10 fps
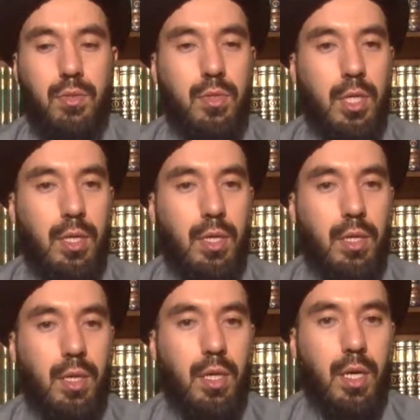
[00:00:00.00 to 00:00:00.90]

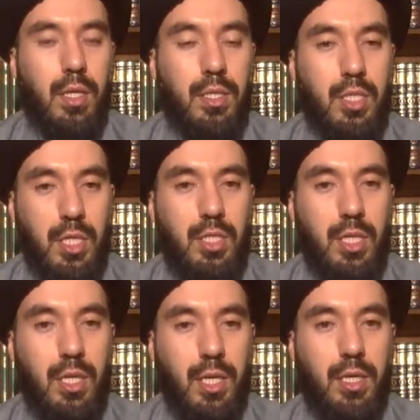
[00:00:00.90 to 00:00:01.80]
the intention,
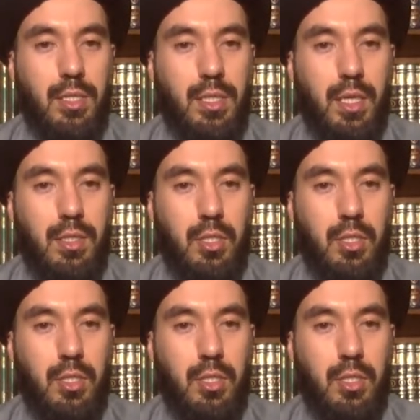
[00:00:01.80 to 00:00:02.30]
like I said,